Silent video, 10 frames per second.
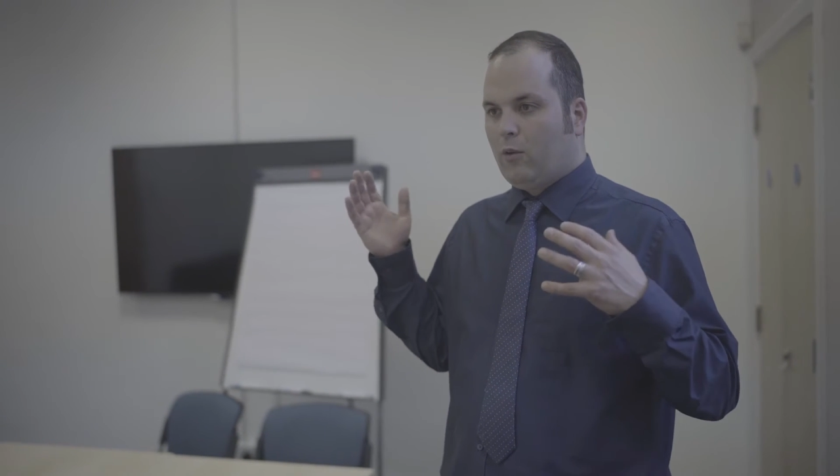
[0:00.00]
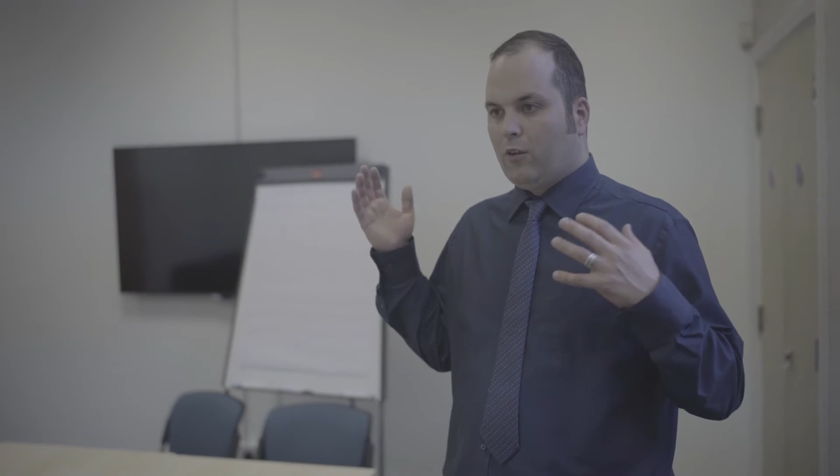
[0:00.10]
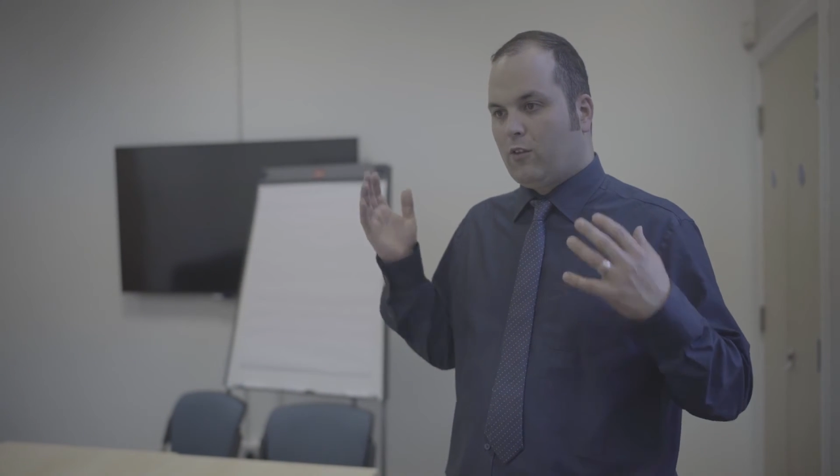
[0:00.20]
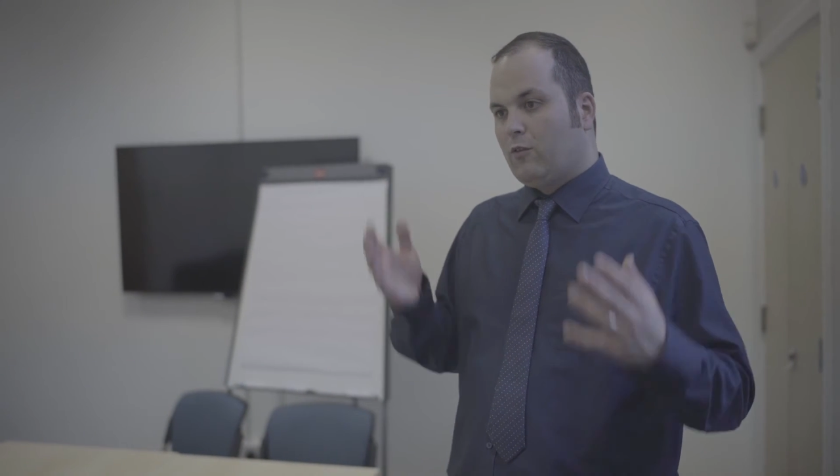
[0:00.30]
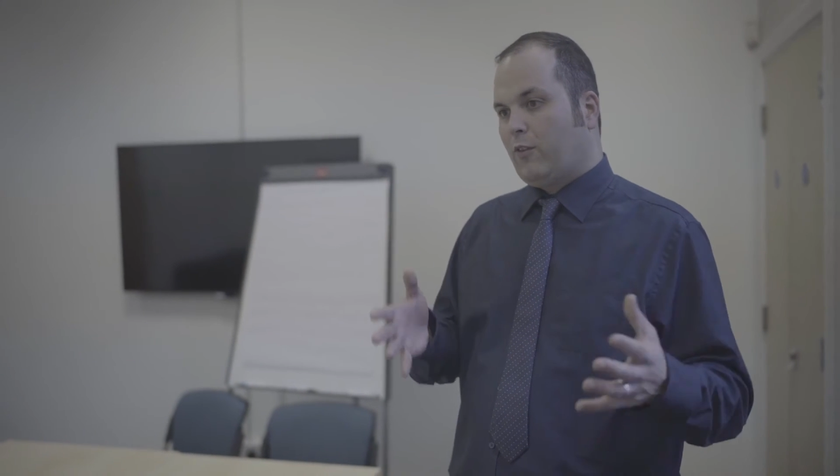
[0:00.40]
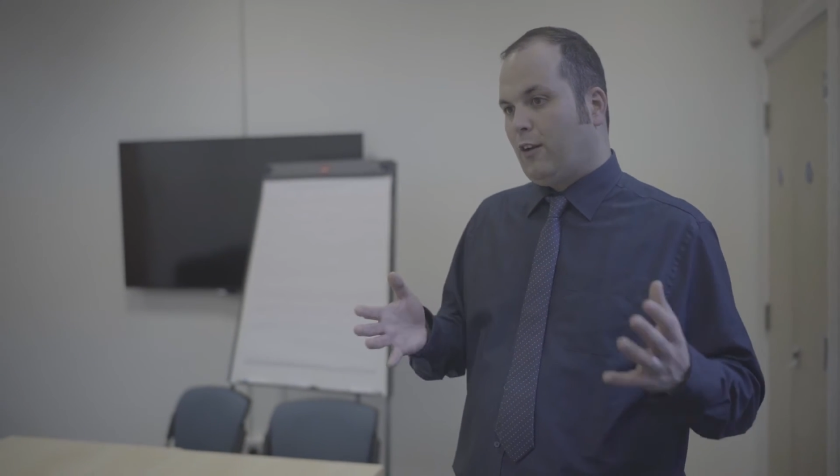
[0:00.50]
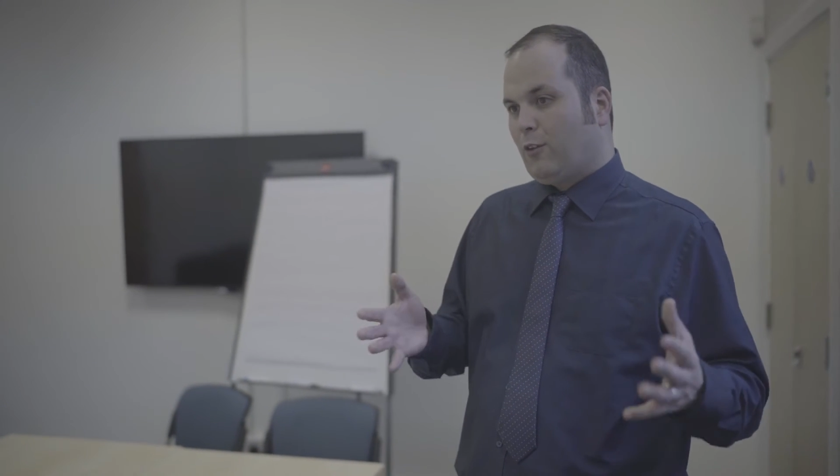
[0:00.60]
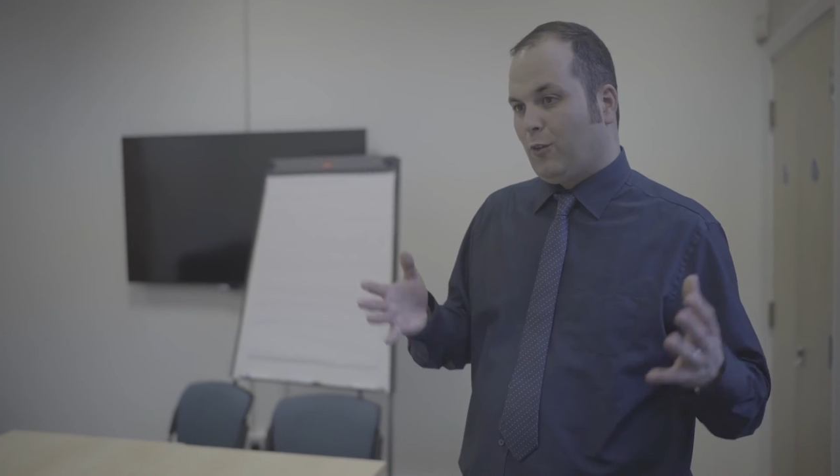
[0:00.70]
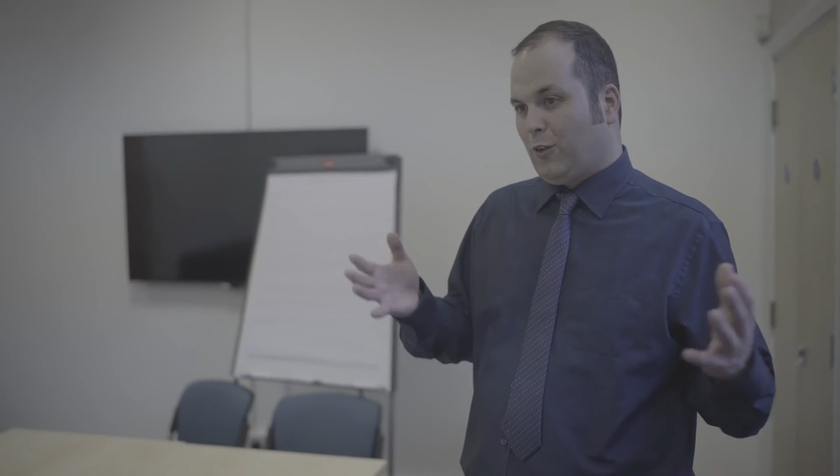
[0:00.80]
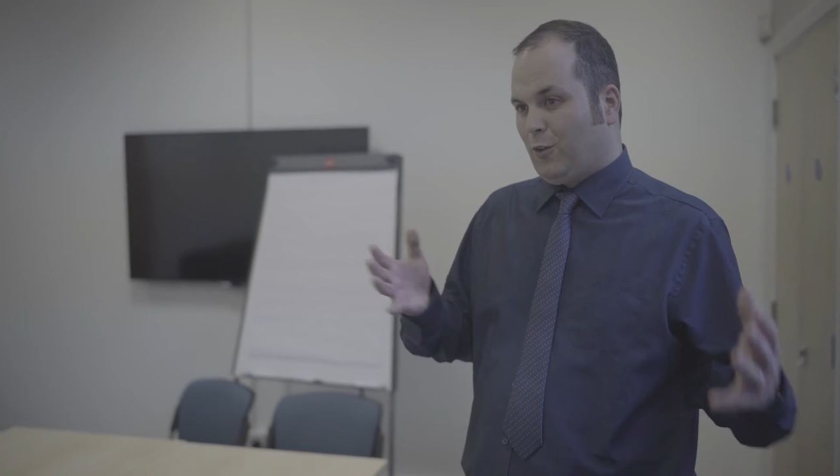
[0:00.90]
because student
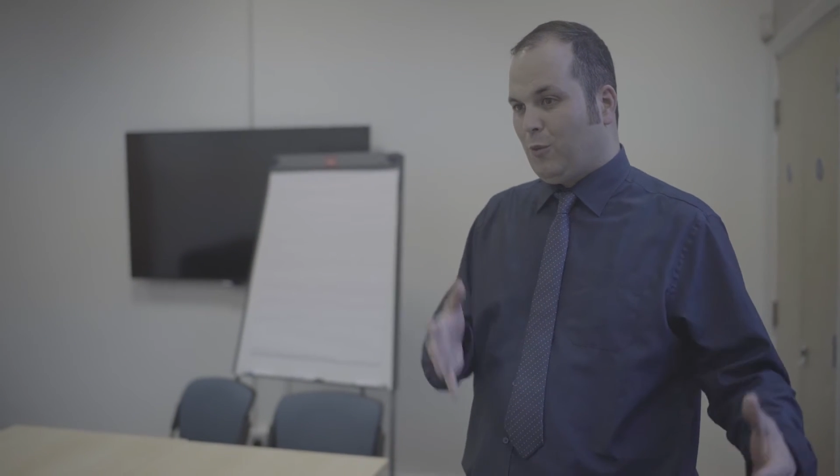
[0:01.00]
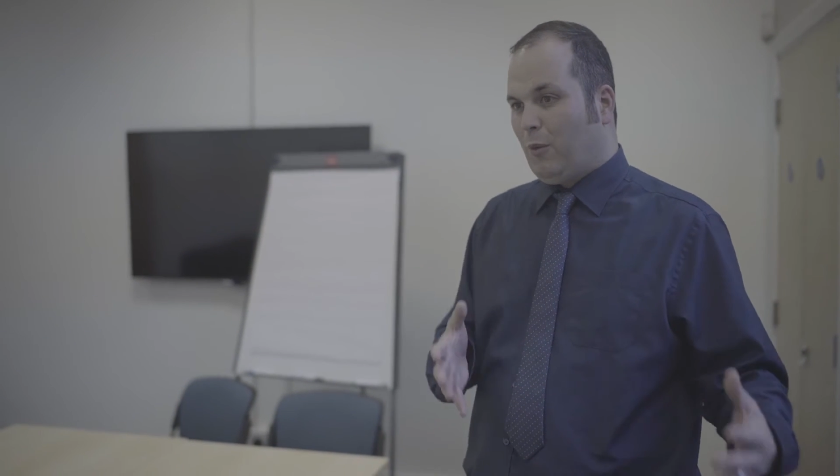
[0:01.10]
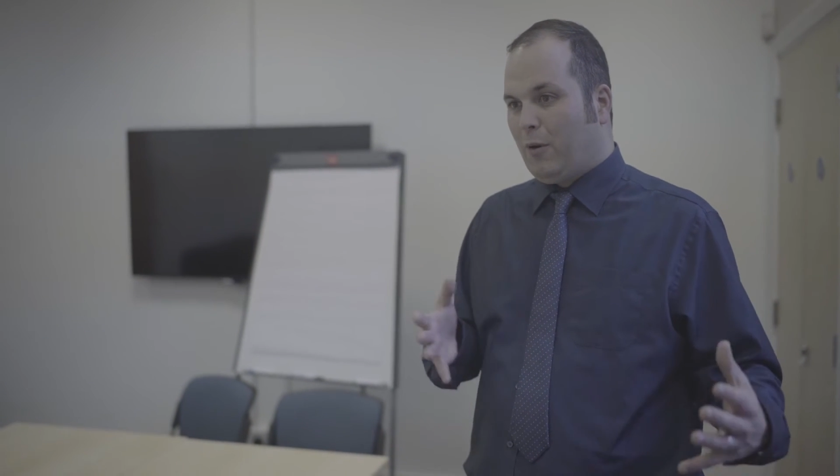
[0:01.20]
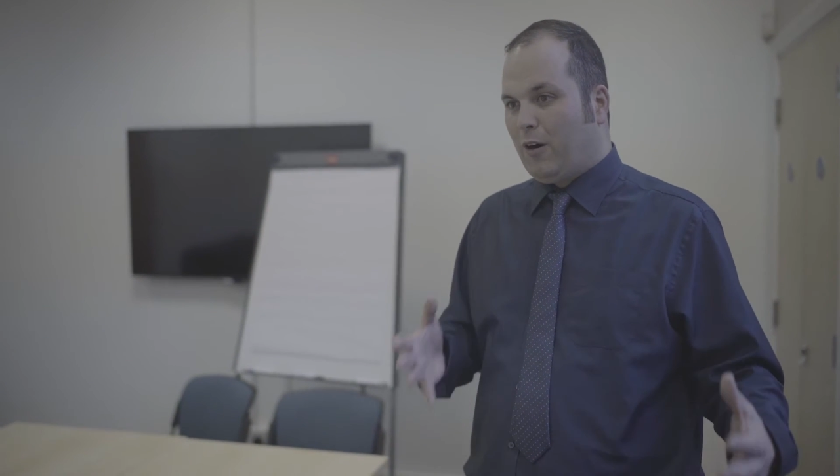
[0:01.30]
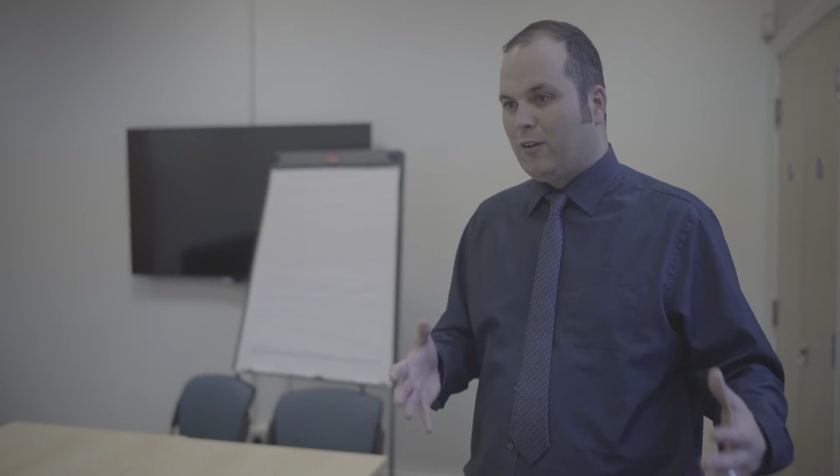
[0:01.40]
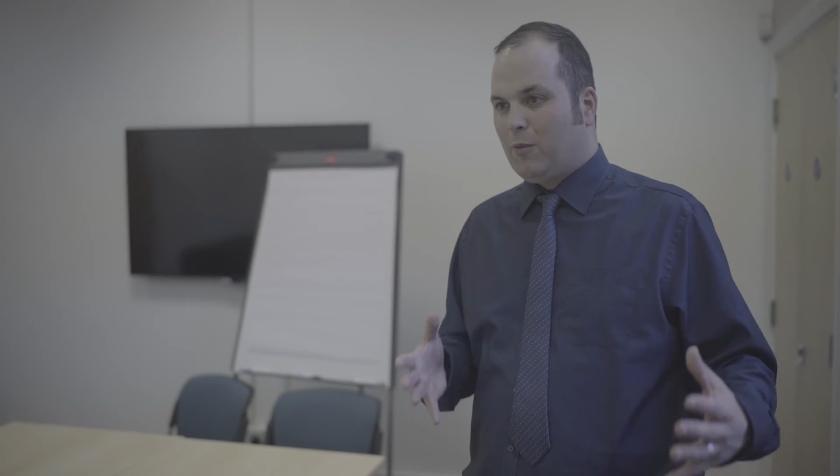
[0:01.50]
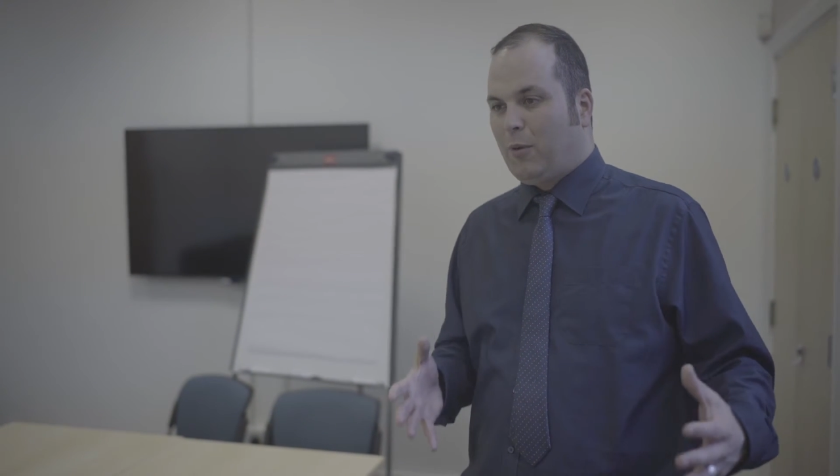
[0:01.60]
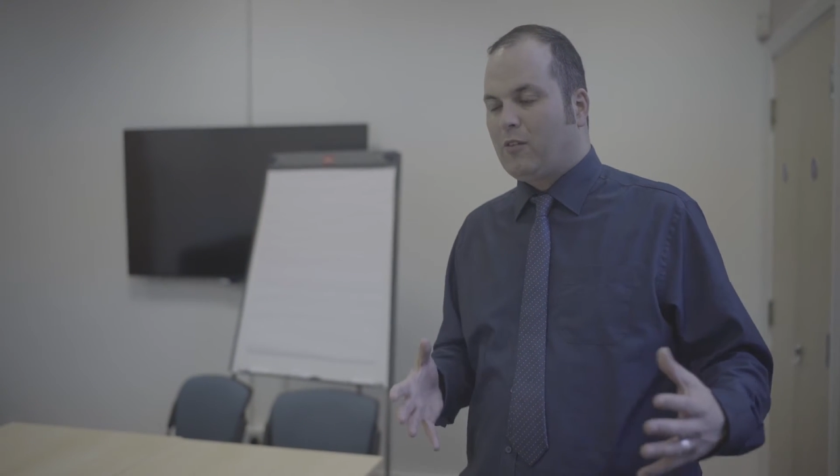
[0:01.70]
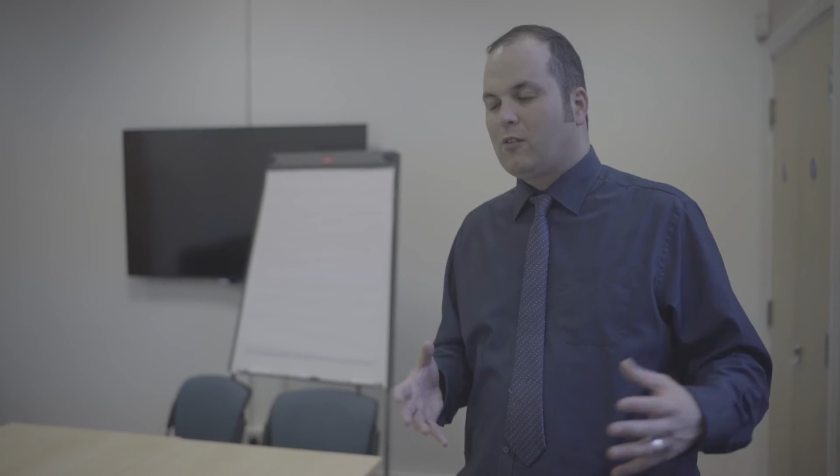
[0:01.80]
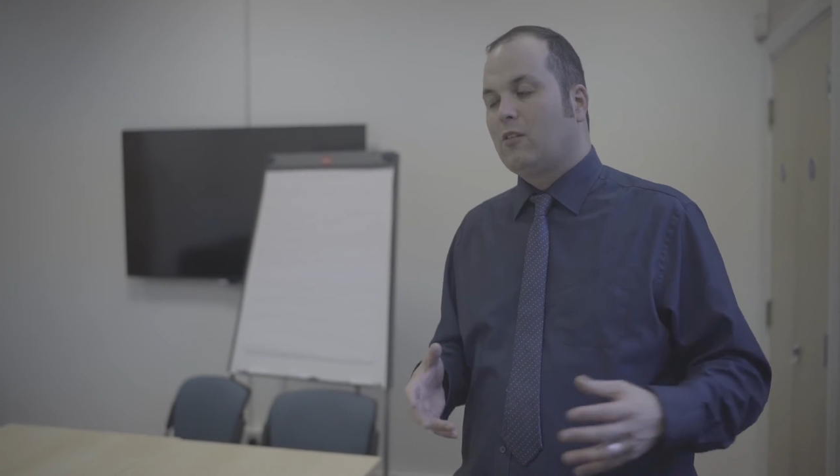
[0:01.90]
finance offers only one part of
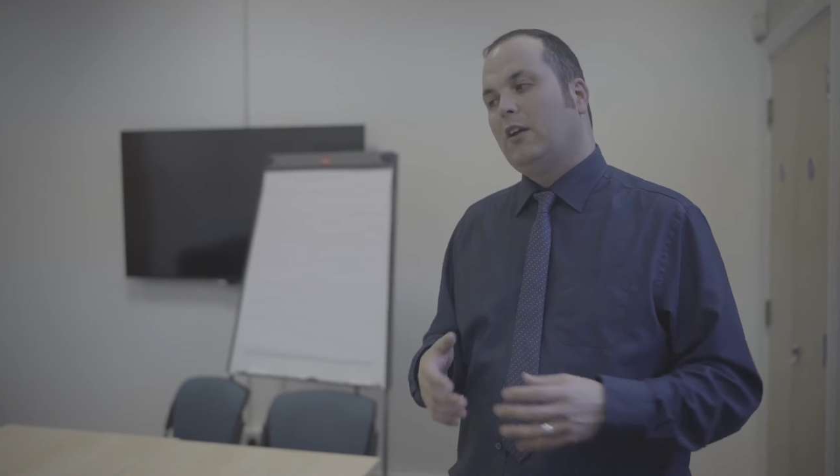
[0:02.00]
the puzzle,